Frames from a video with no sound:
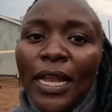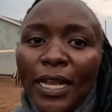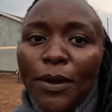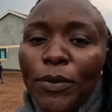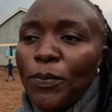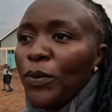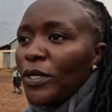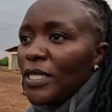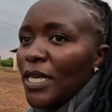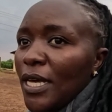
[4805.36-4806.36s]
let me pause
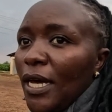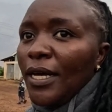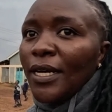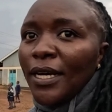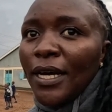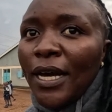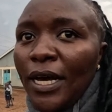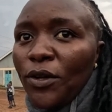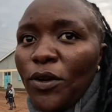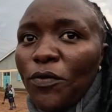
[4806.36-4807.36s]
here. I
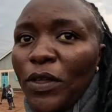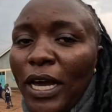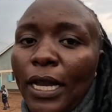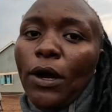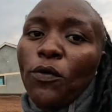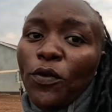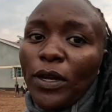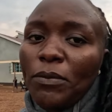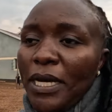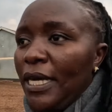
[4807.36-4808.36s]
don't know if they allow
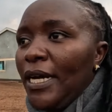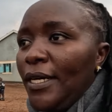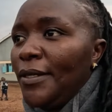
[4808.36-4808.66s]
filming. Yeah.